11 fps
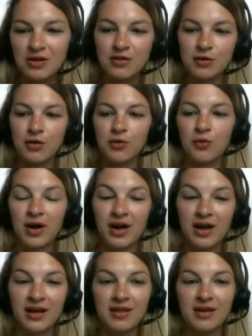in a certain
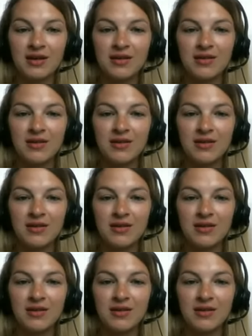way